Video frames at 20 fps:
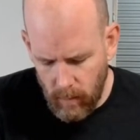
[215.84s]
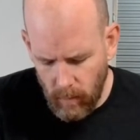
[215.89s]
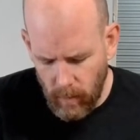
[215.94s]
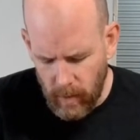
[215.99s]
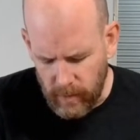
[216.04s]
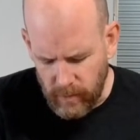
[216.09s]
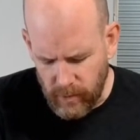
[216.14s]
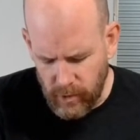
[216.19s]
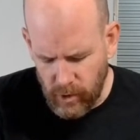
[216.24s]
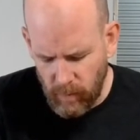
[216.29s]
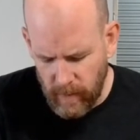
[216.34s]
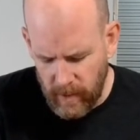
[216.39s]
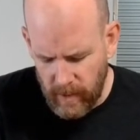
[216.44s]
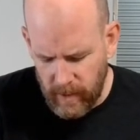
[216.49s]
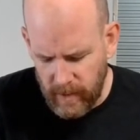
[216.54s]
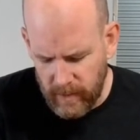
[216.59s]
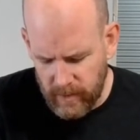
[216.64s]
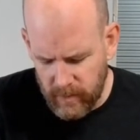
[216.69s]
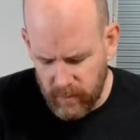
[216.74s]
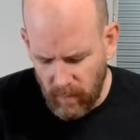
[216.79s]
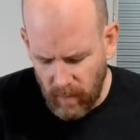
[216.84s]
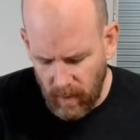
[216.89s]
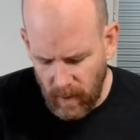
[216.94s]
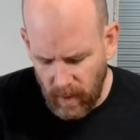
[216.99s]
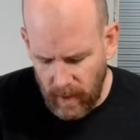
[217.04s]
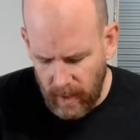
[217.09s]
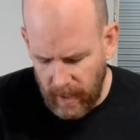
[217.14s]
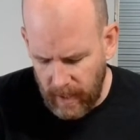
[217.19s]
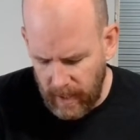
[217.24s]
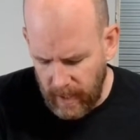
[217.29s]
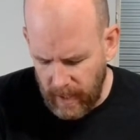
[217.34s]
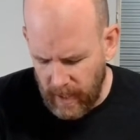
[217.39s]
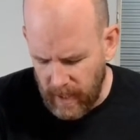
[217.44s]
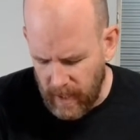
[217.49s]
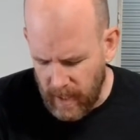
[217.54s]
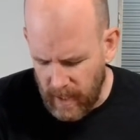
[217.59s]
2 minutes right